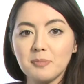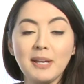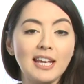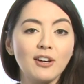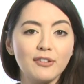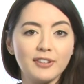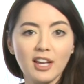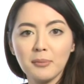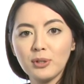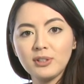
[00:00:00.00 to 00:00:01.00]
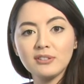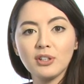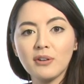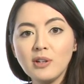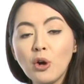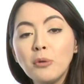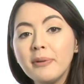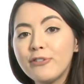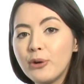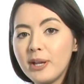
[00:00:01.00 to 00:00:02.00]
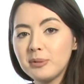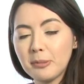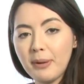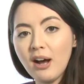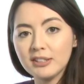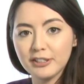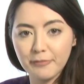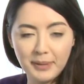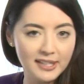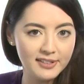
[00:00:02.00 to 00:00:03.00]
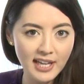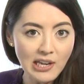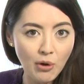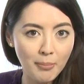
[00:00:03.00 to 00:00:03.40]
Speaking of Guillermo del Toro, long before he was a part of PT or